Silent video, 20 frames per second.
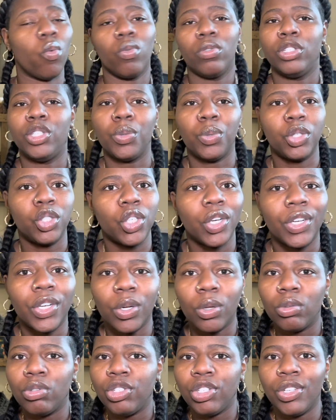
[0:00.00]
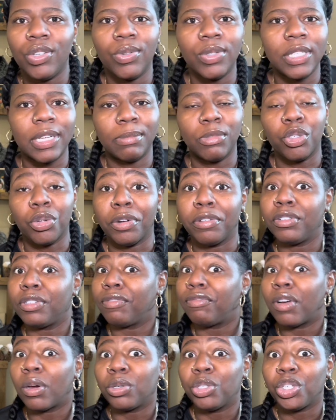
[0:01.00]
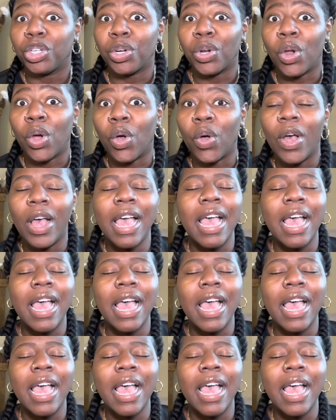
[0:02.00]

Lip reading: do a journal, do some sort of devotional,